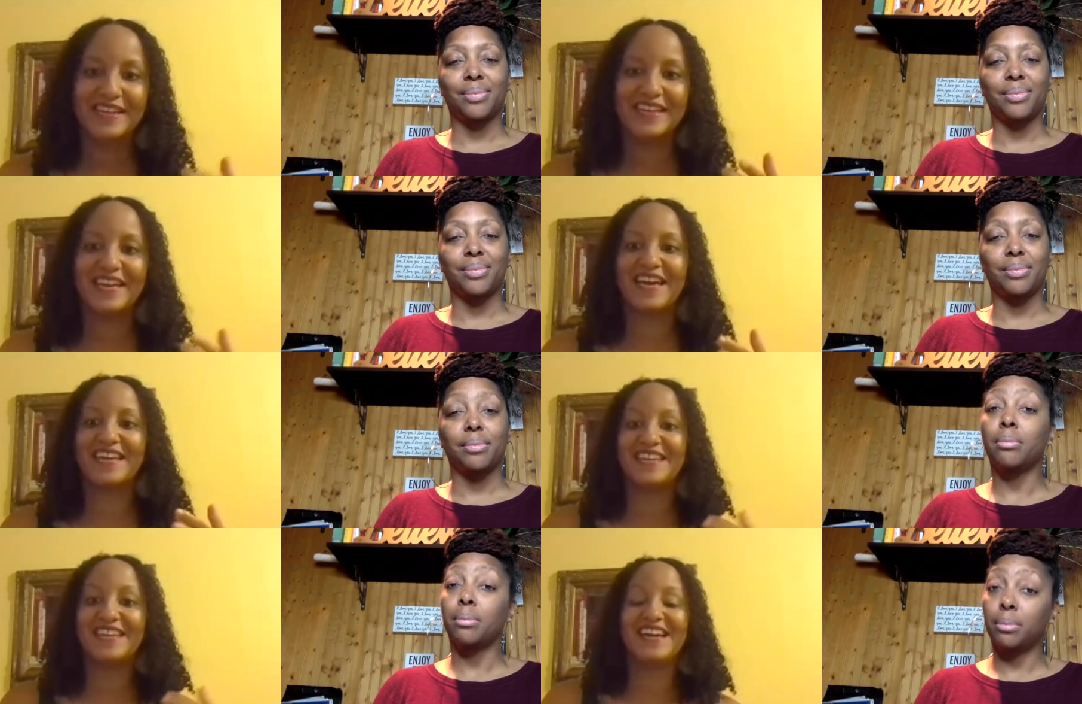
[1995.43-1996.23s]

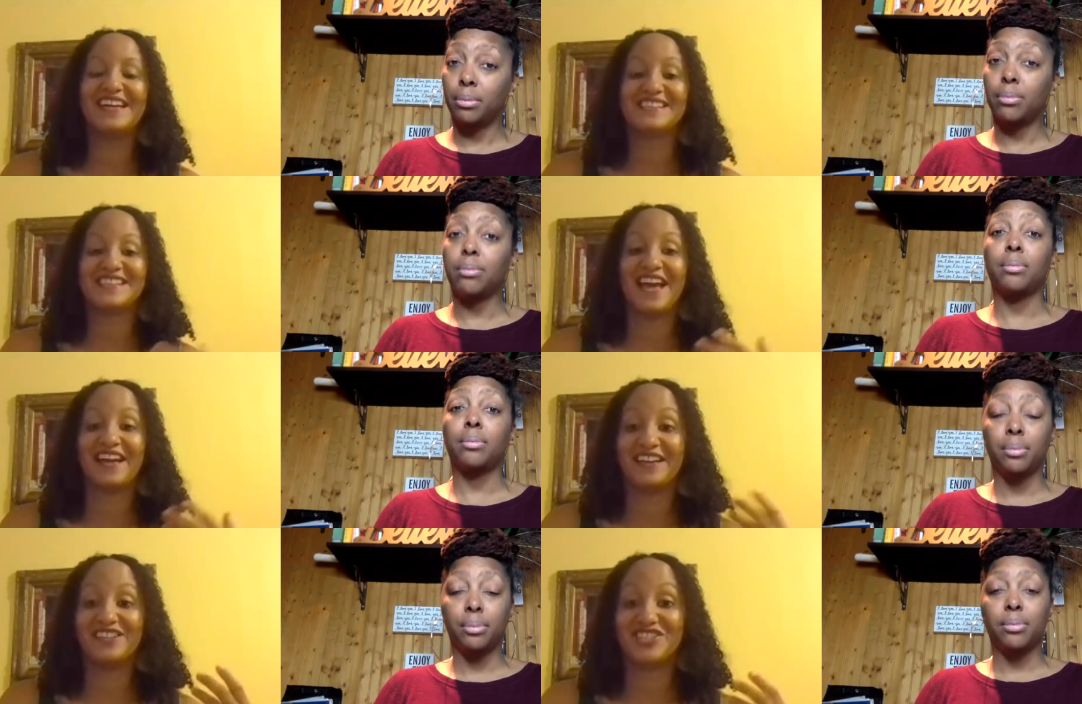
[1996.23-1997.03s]
Speaker 1: And it's like,
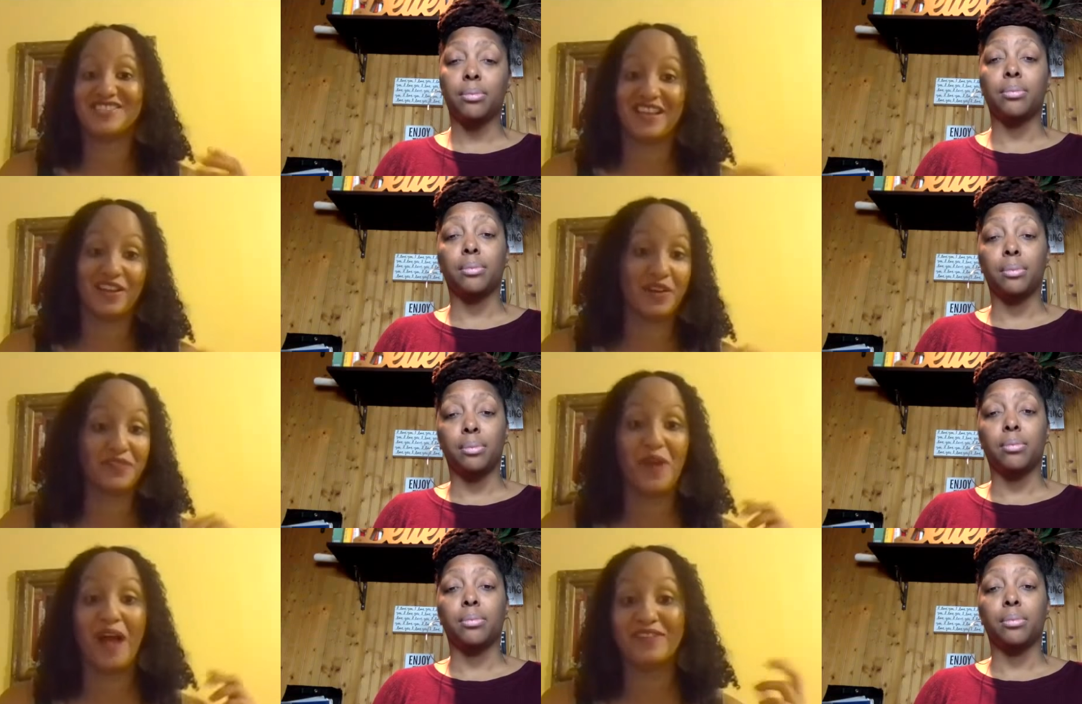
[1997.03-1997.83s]
and she's like, if
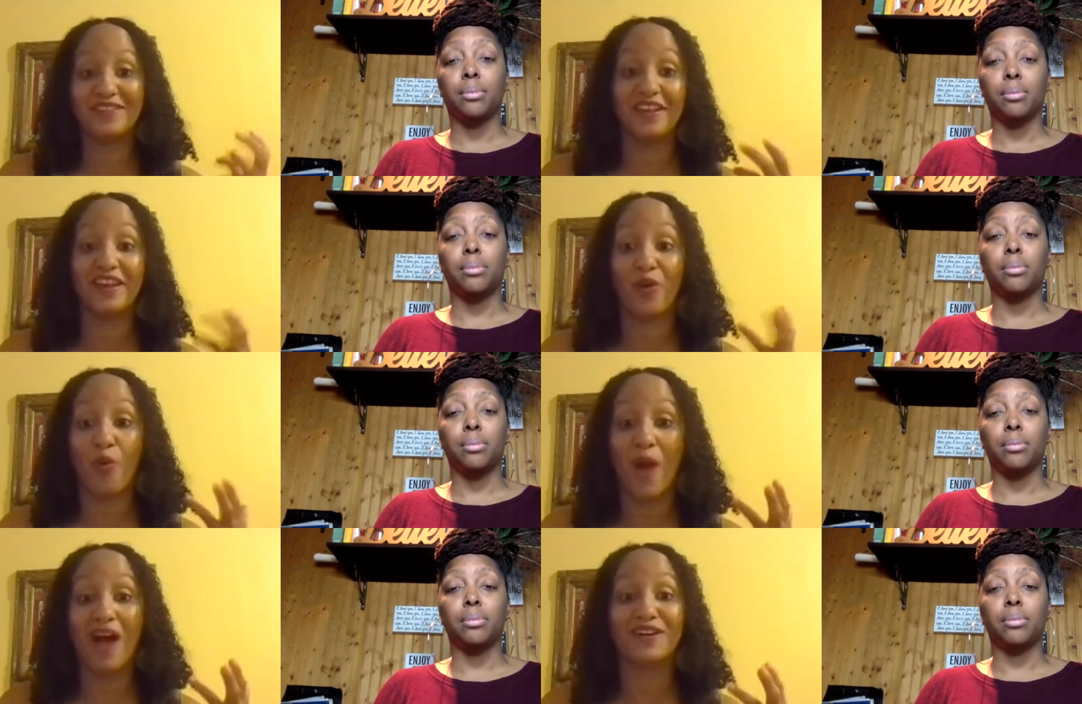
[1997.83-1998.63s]
you haven't done it in a
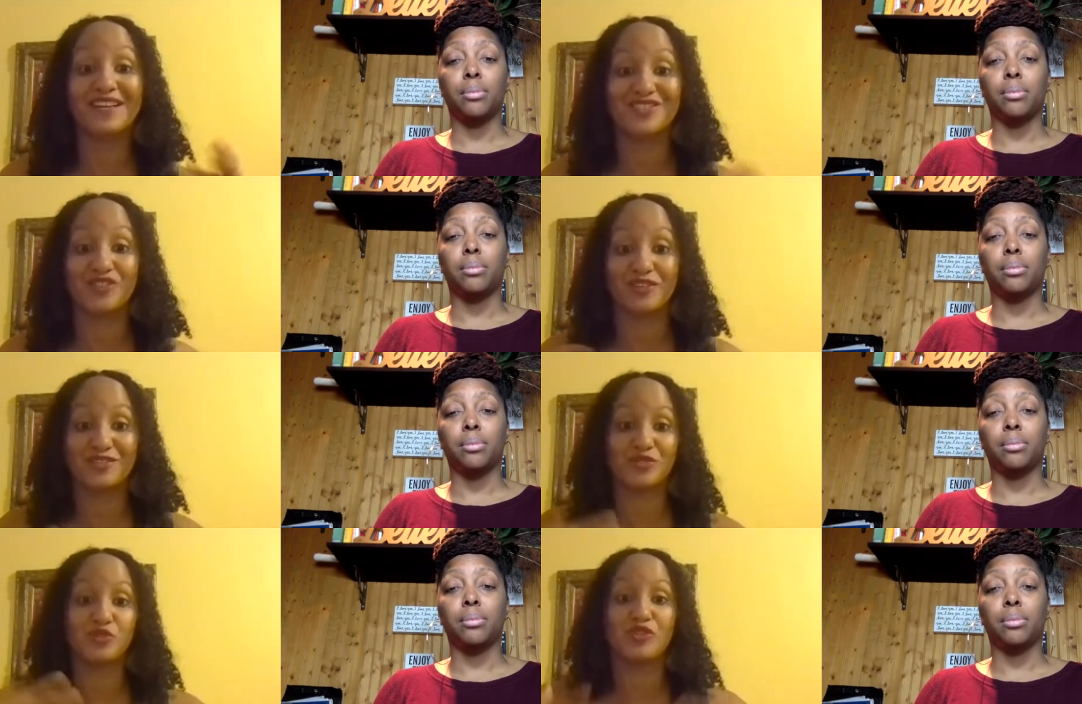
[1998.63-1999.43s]
while, it starts
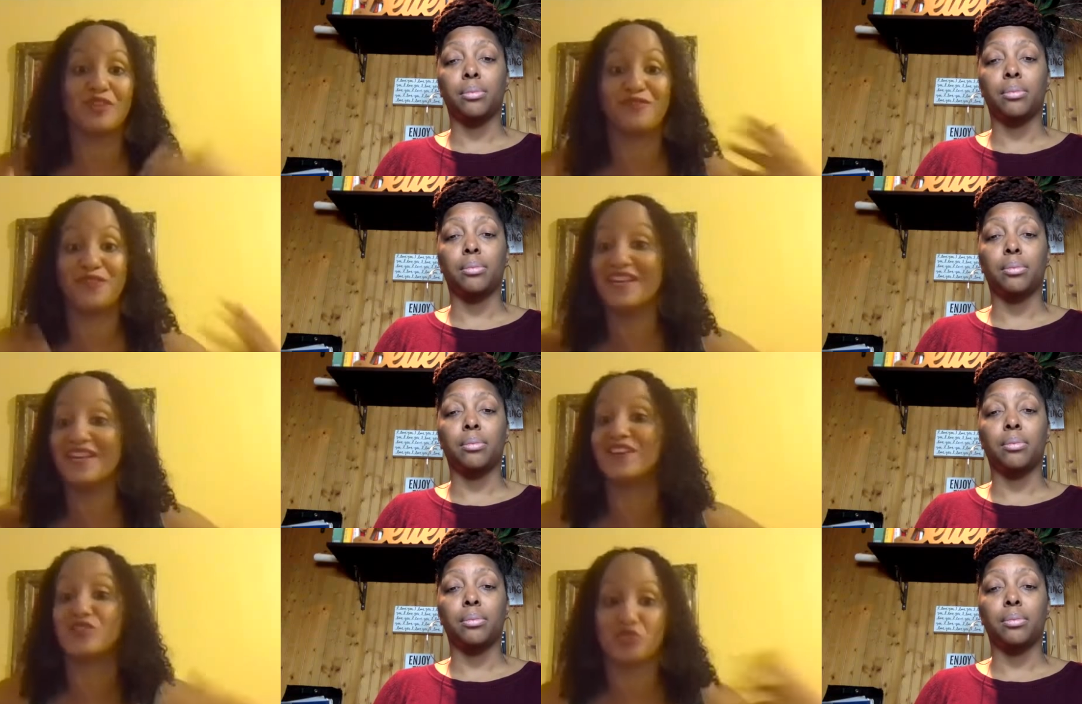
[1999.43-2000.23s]
you start
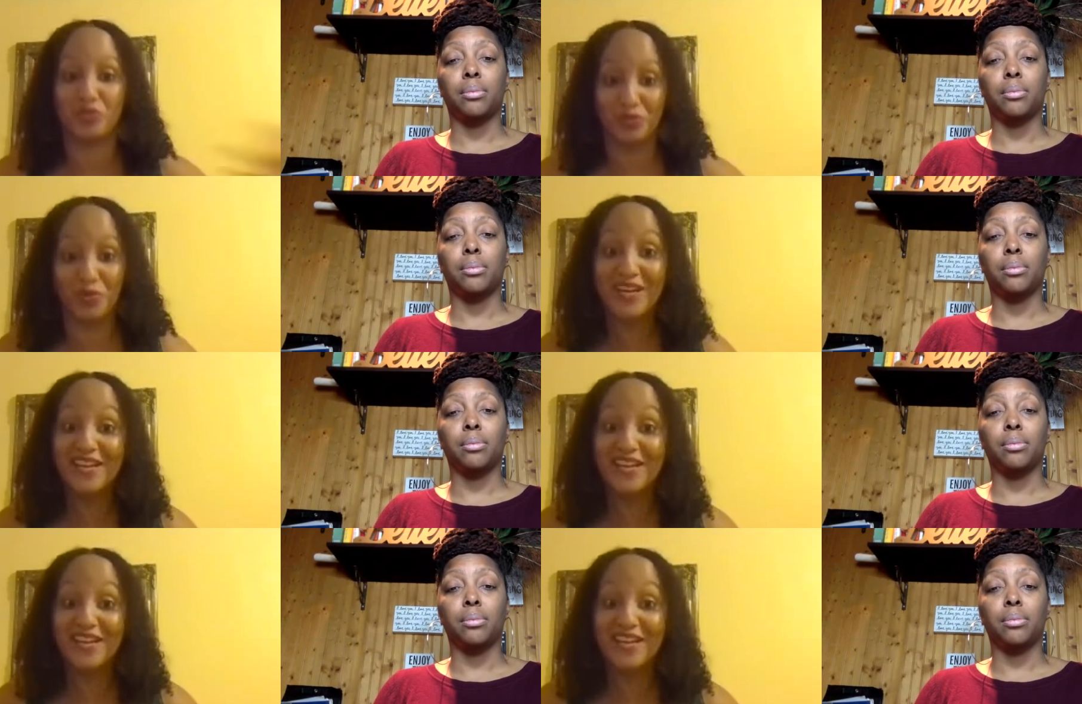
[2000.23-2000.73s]
feeling a certain.